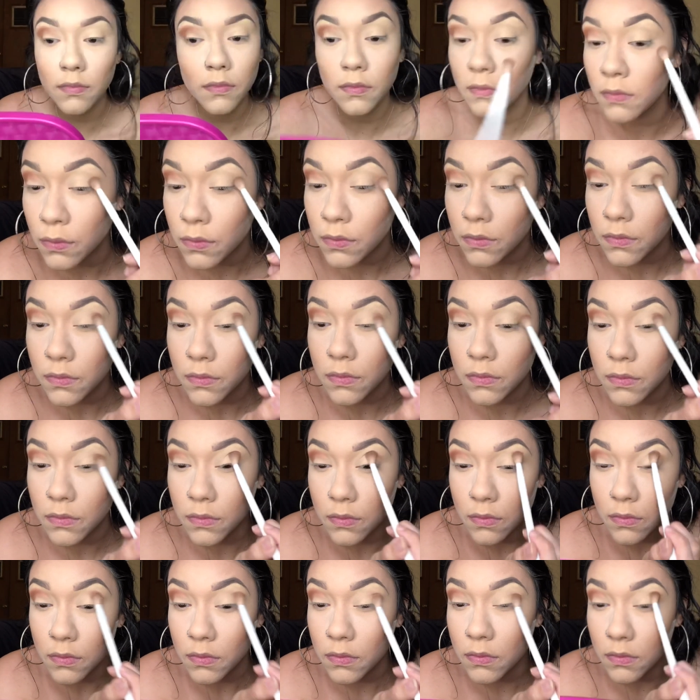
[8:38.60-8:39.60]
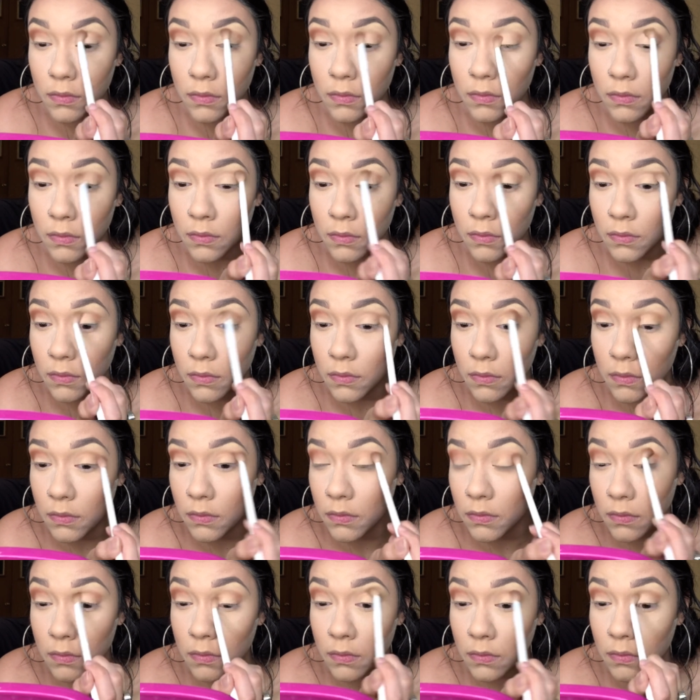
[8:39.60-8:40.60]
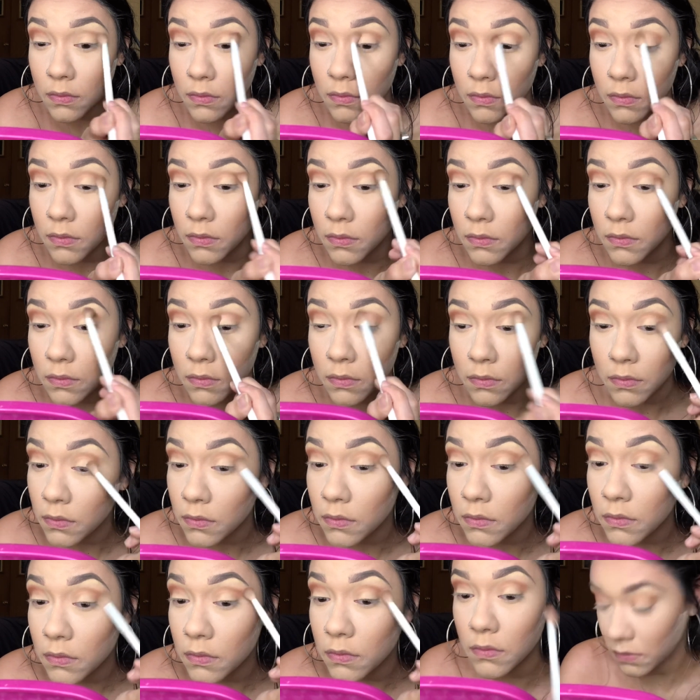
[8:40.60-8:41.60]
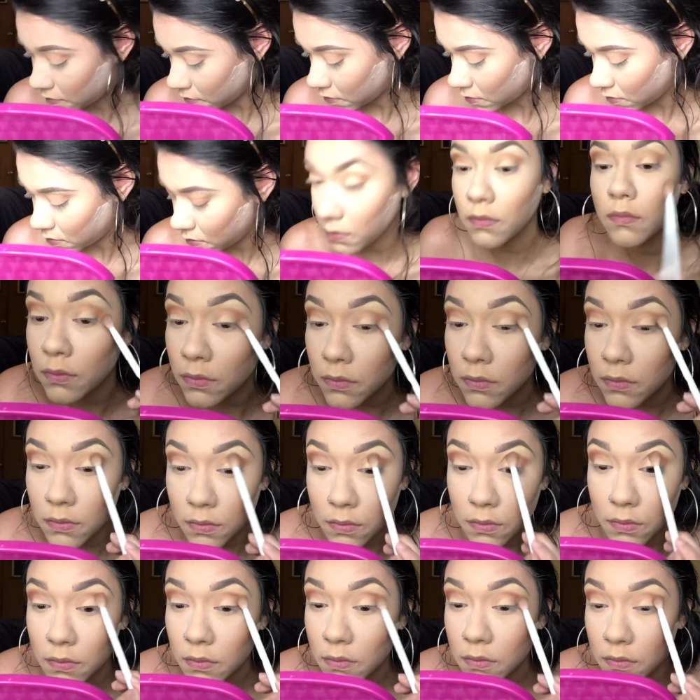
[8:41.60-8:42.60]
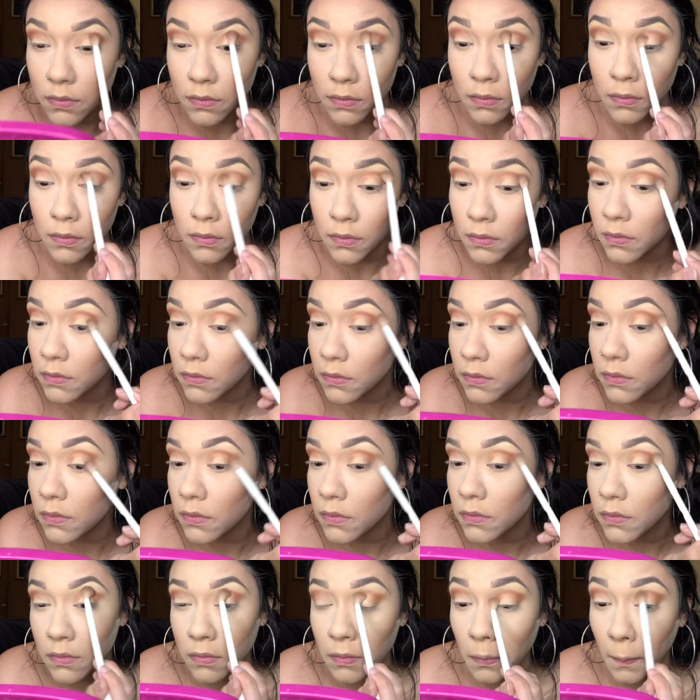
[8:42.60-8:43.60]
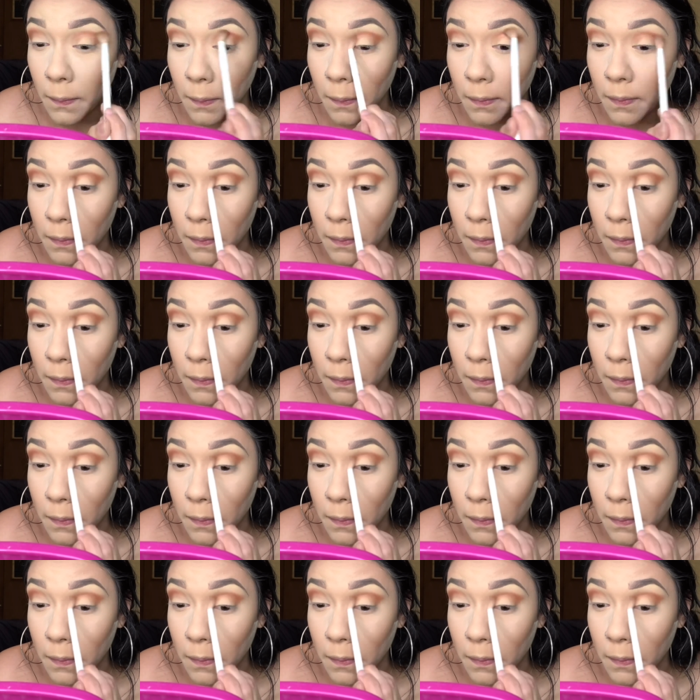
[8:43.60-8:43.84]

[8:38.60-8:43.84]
[no speech]